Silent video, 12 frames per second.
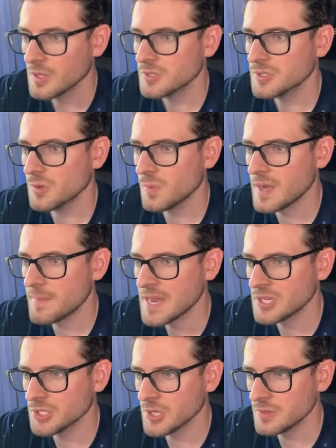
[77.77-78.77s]
So when a
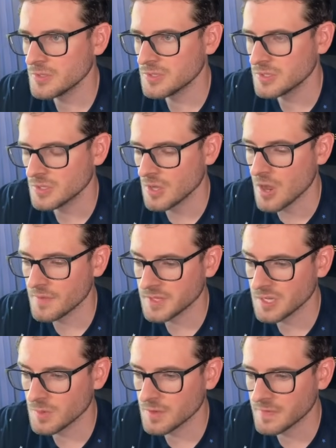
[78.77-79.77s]
page loads, often
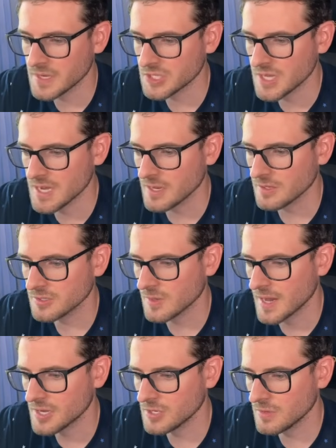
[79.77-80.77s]
you want to fetch data. So
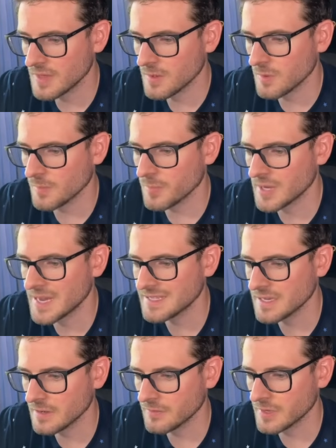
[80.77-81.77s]
how do you do that? We'll put
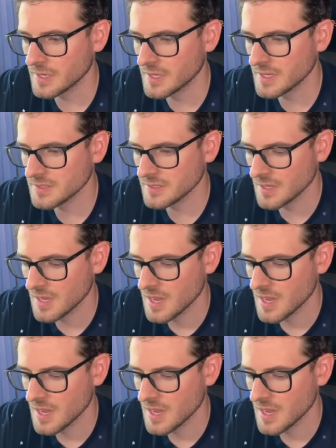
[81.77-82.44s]
async in front of this.